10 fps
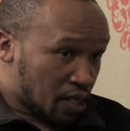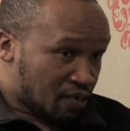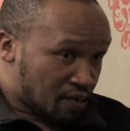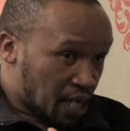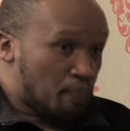
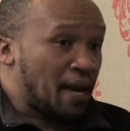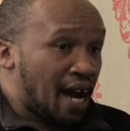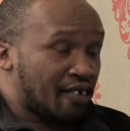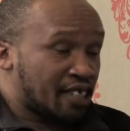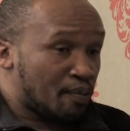he's very
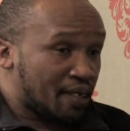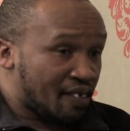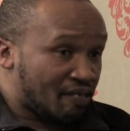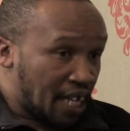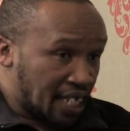proud about
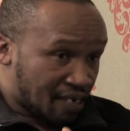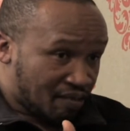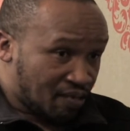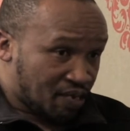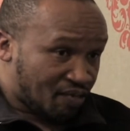the fact, in the
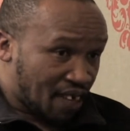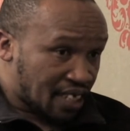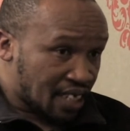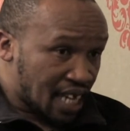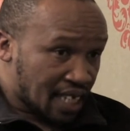50
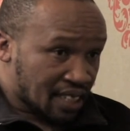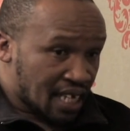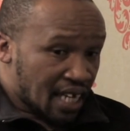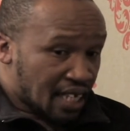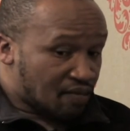fighting years,
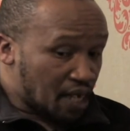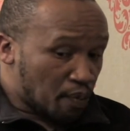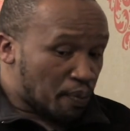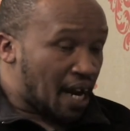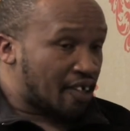he's
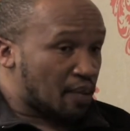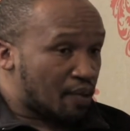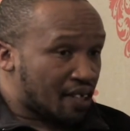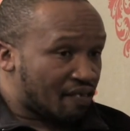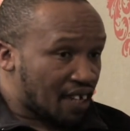very proud
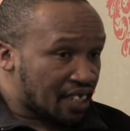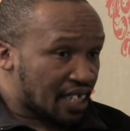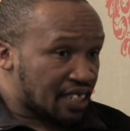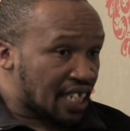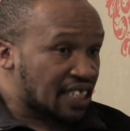about the fact
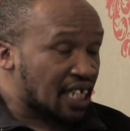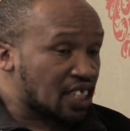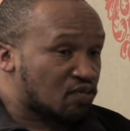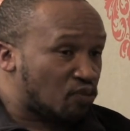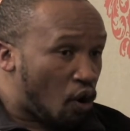that they
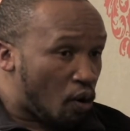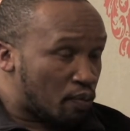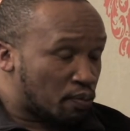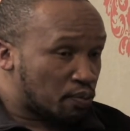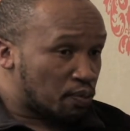
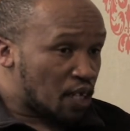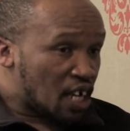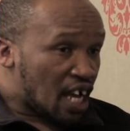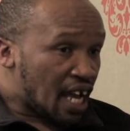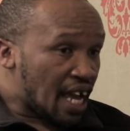transform
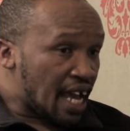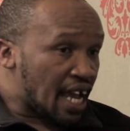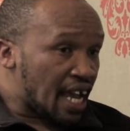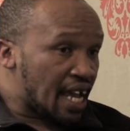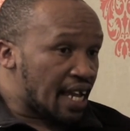
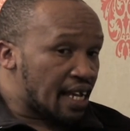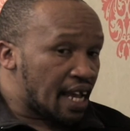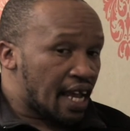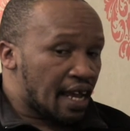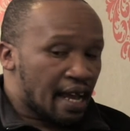
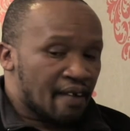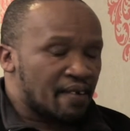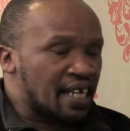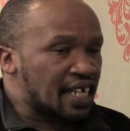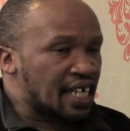a
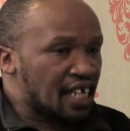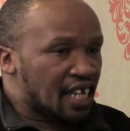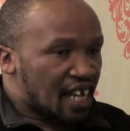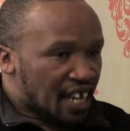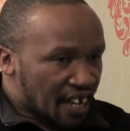
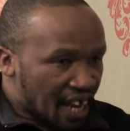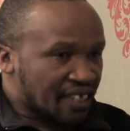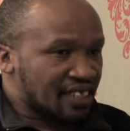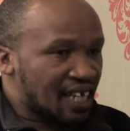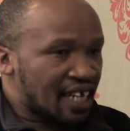very
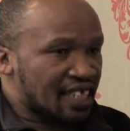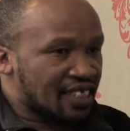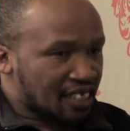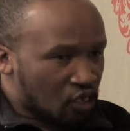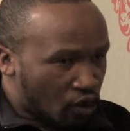
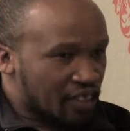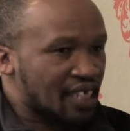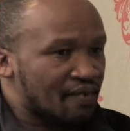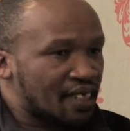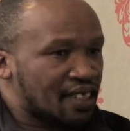nationalist
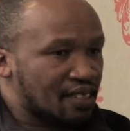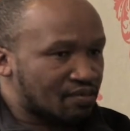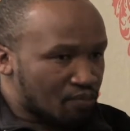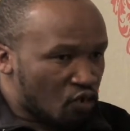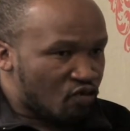
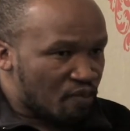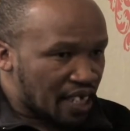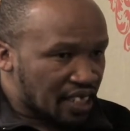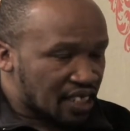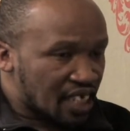conservative
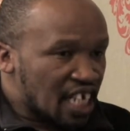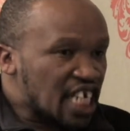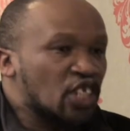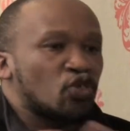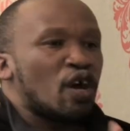movement
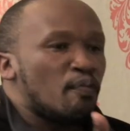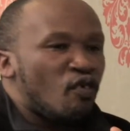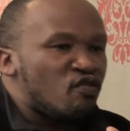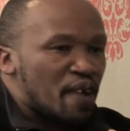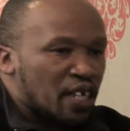into a
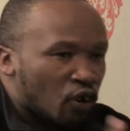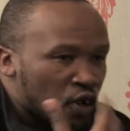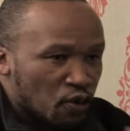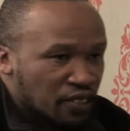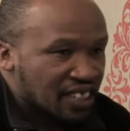movement
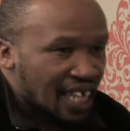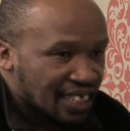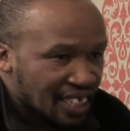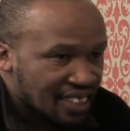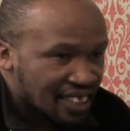on whose
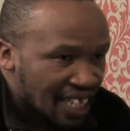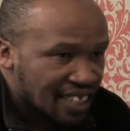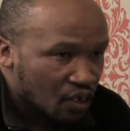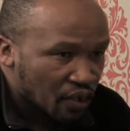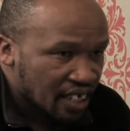center
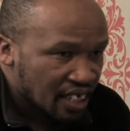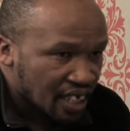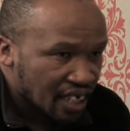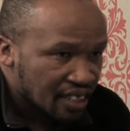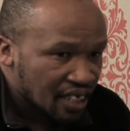stand the
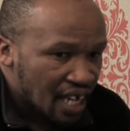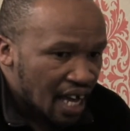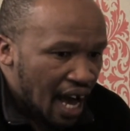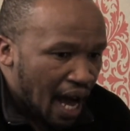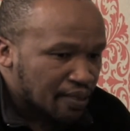working class.
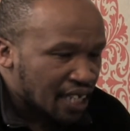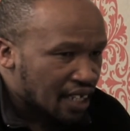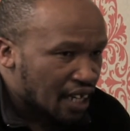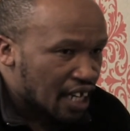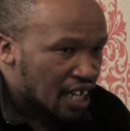I'm
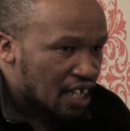saying